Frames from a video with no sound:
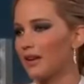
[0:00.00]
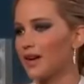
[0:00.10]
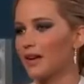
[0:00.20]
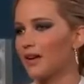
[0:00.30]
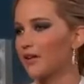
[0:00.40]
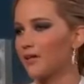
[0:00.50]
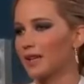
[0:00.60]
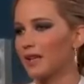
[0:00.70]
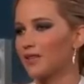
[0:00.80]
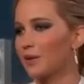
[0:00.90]
I know.
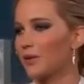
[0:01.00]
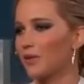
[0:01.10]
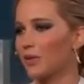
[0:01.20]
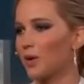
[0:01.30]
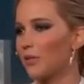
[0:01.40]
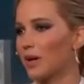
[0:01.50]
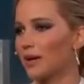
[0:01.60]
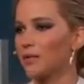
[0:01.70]
It's so overwhelming.